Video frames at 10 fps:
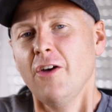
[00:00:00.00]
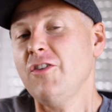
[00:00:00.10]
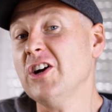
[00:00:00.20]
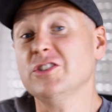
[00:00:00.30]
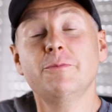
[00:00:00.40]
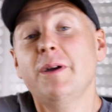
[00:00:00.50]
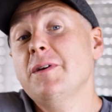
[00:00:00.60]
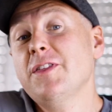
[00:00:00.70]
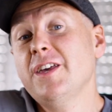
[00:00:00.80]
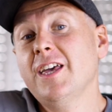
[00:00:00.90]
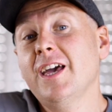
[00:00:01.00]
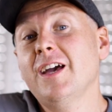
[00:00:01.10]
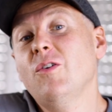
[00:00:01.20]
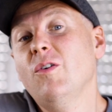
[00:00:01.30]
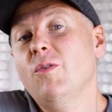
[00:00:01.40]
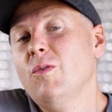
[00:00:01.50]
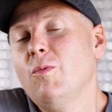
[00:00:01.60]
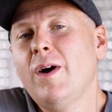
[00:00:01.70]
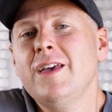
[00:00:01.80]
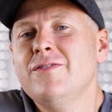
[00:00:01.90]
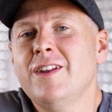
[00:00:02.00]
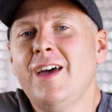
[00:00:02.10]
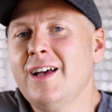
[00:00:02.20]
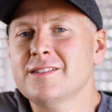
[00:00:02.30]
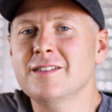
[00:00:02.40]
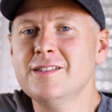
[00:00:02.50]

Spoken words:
First, you may be thinking, why even ask?